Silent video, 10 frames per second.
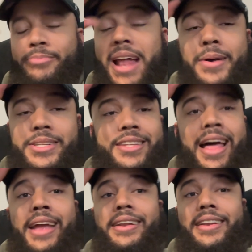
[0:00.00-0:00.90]
But I was just
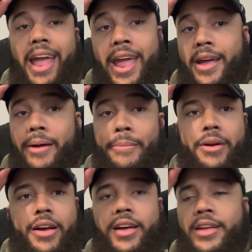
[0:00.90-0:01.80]
like, damn,
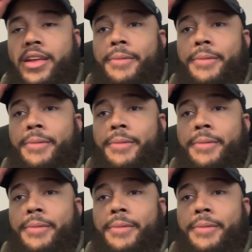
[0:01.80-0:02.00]
bruh.